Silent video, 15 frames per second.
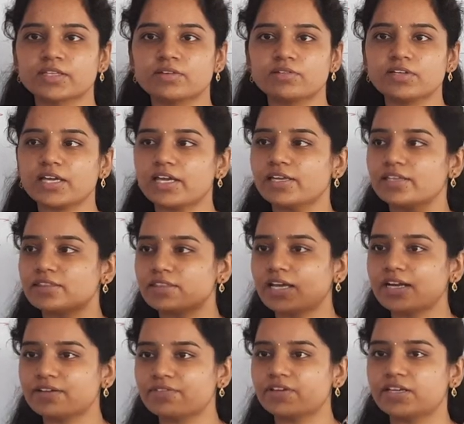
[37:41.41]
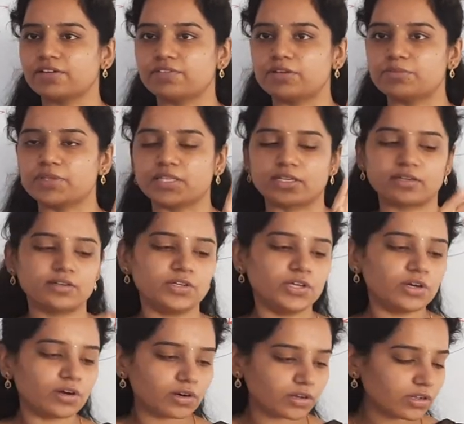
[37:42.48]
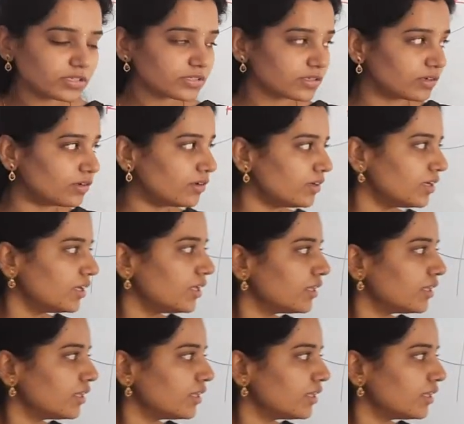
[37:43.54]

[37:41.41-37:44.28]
Okay, in that way it will be there. And also,